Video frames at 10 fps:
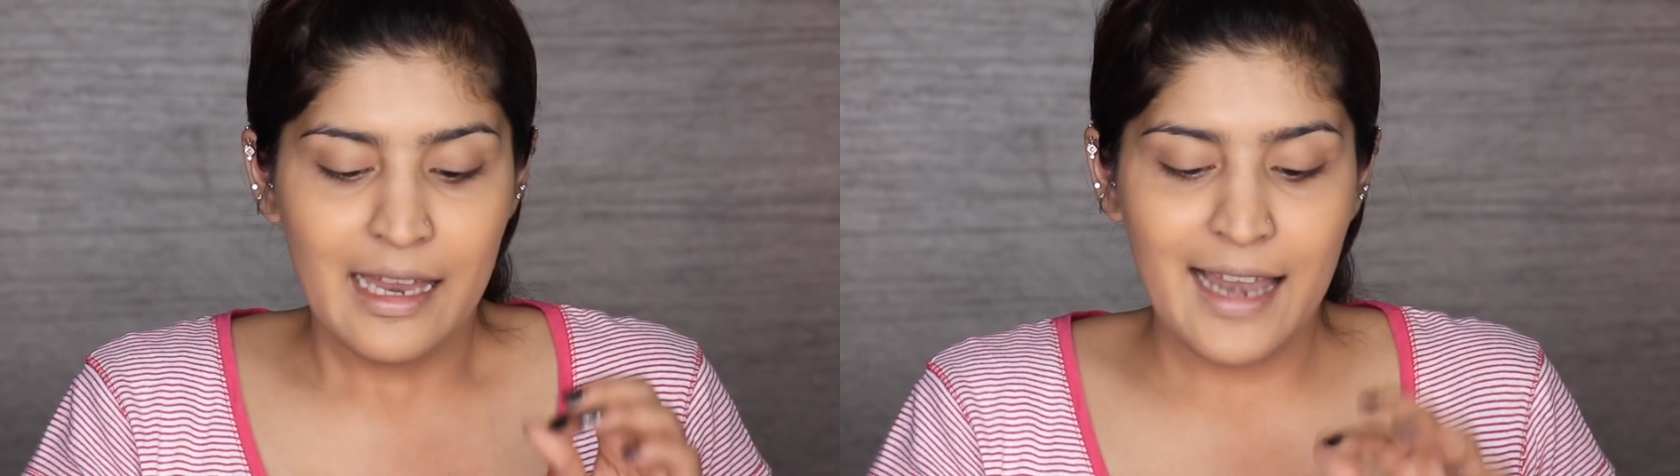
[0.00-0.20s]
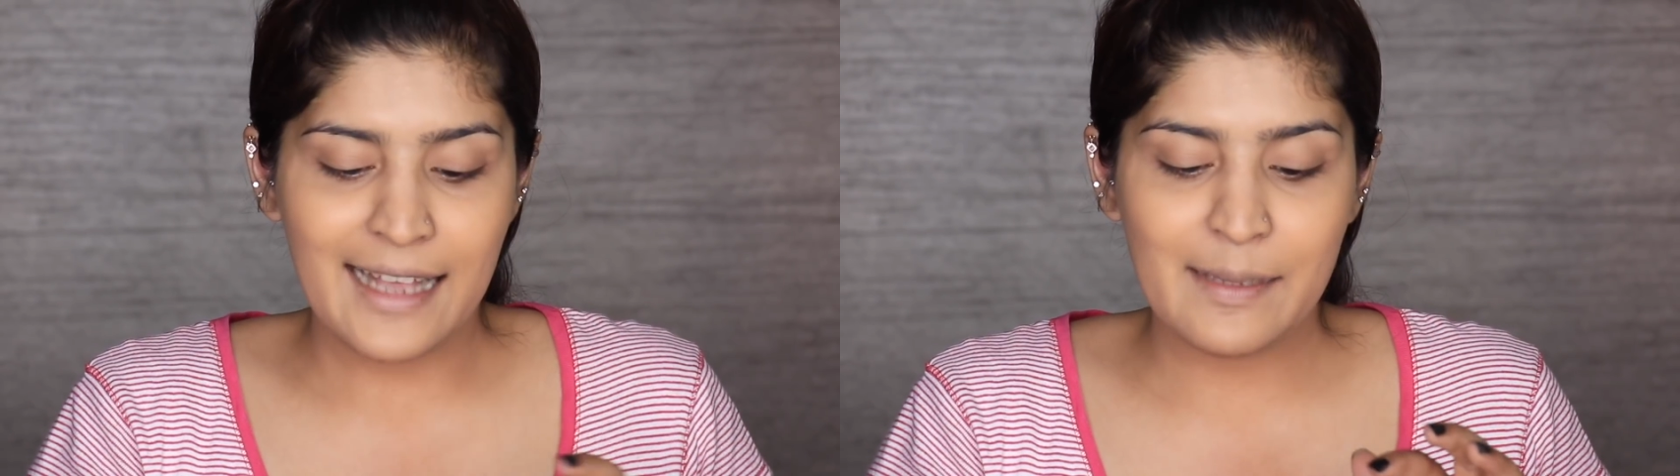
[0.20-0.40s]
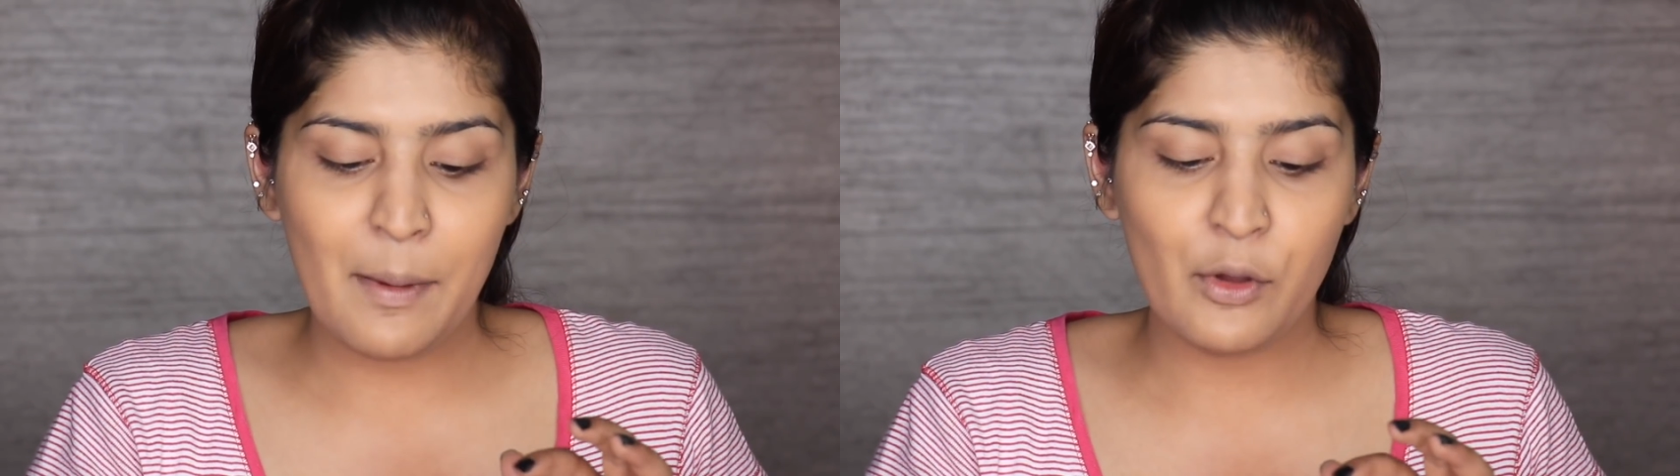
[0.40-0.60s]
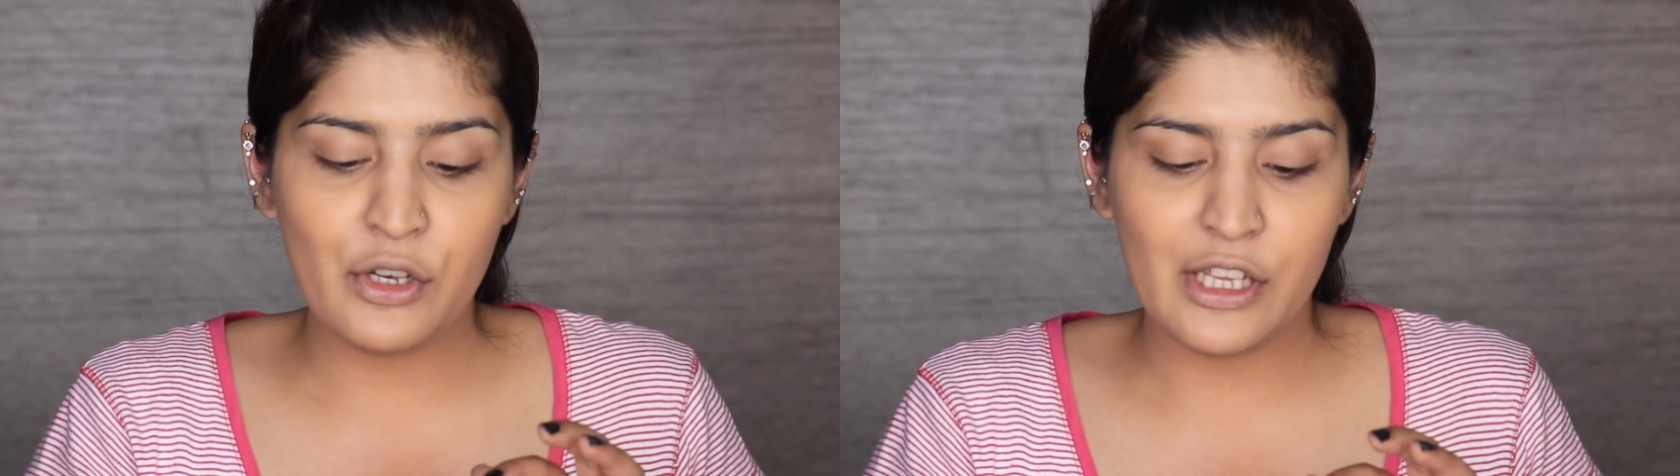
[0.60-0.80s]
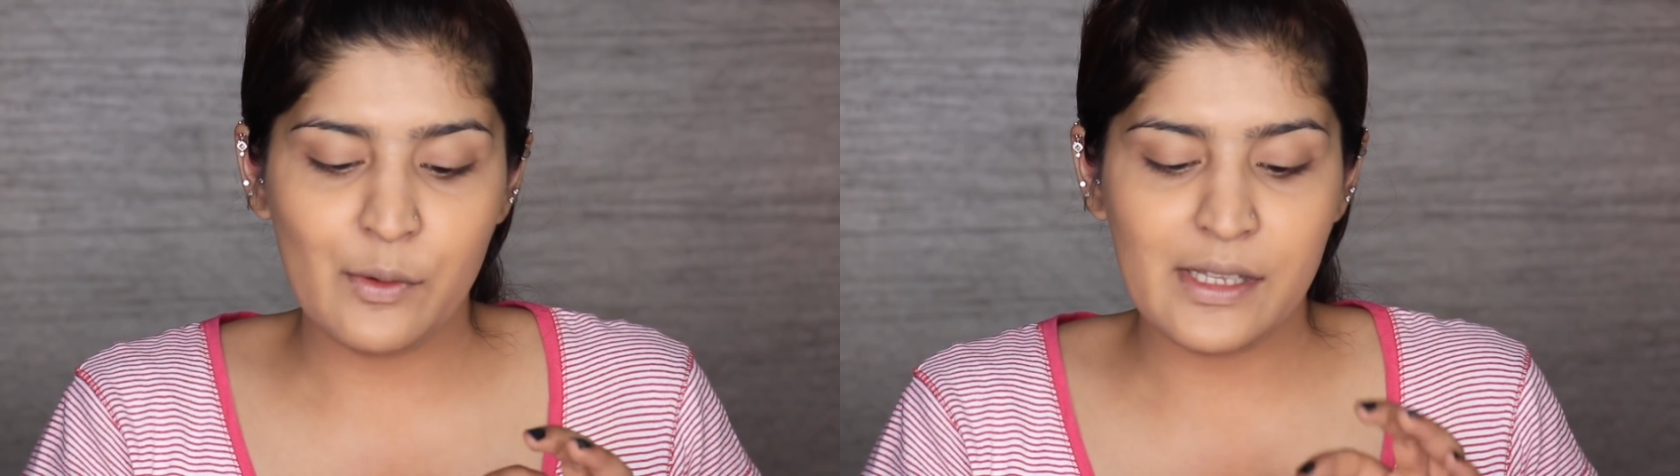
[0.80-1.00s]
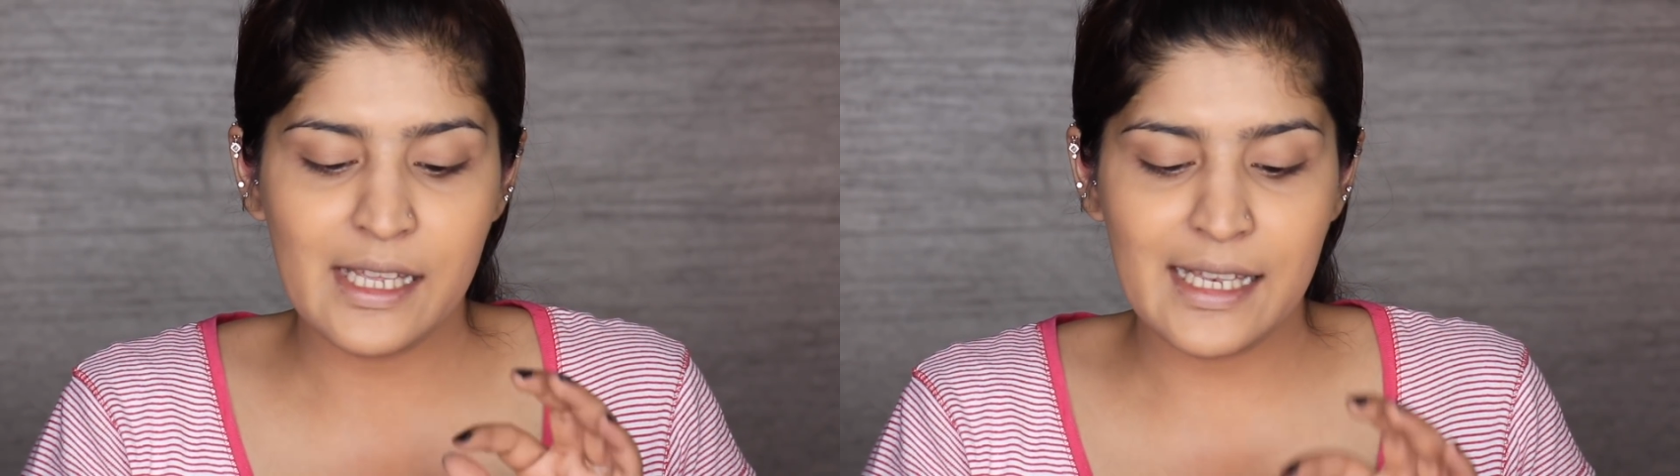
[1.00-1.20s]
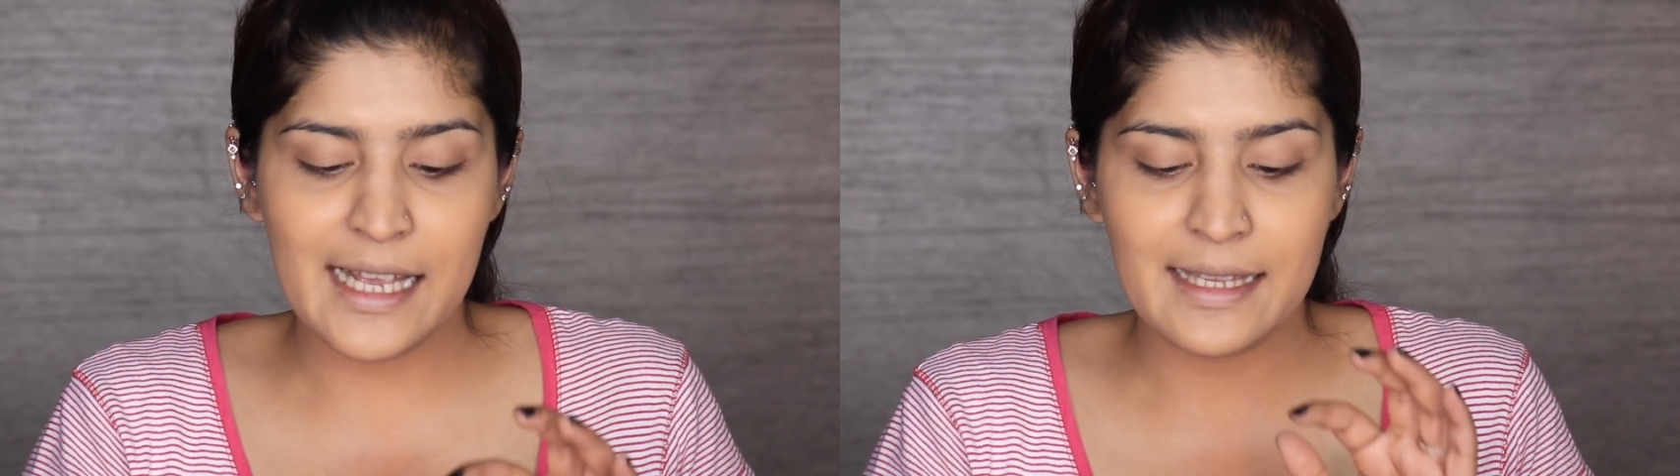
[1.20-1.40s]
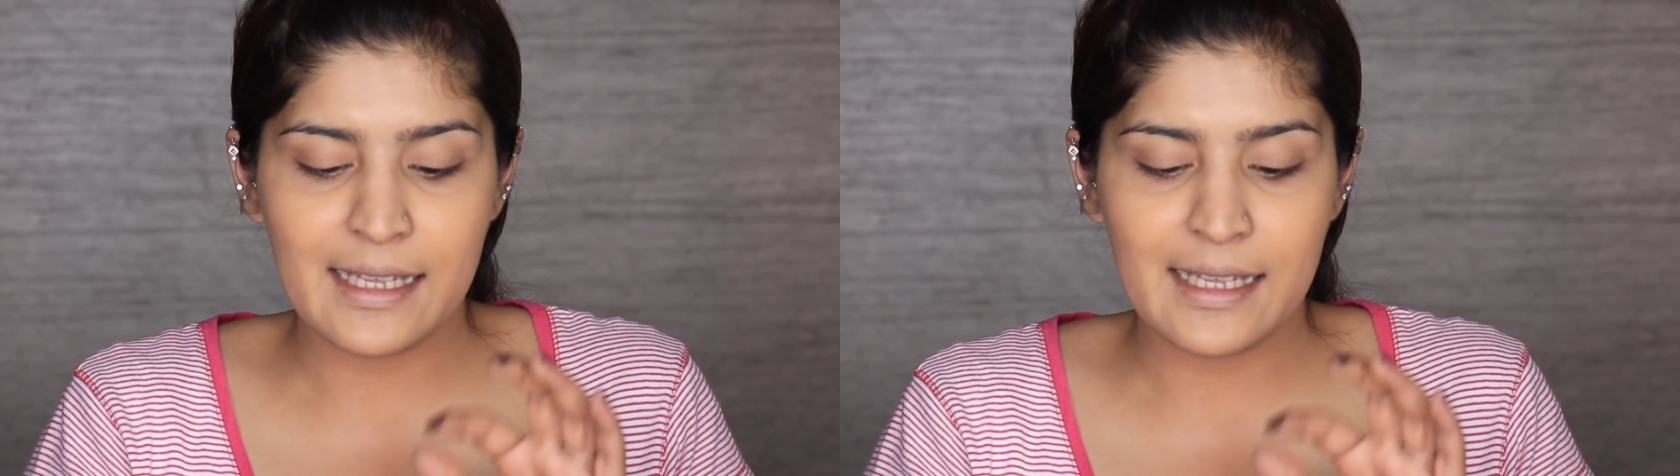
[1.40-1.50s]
Next up, I'm going to use the NYX